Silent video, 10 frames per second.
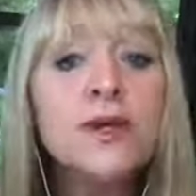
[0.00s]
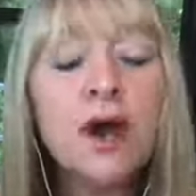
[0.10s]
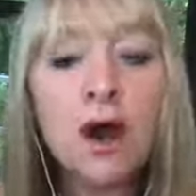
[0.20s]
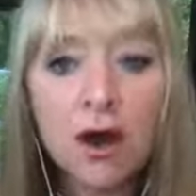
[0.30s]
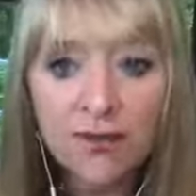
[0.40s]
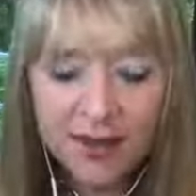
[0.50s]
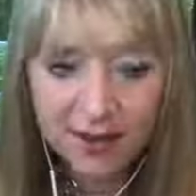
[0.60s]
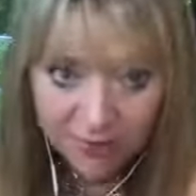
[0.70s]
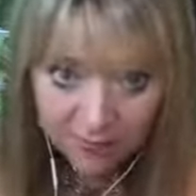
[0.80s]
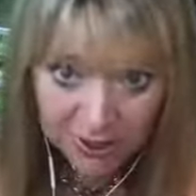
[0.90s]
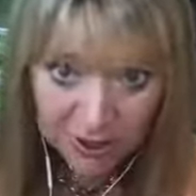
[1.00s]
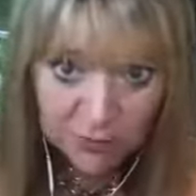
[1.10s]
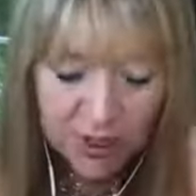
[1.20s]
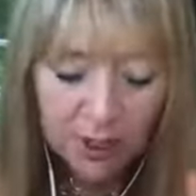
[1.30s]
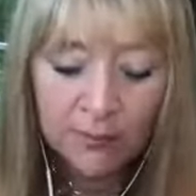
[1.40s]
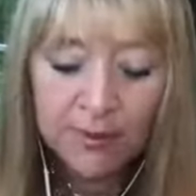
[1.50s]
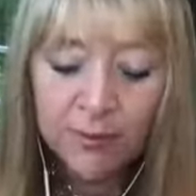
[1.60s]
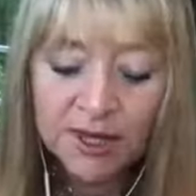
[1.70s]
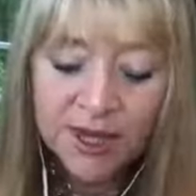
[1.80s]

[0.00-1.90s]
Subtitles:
are, the information we come in with.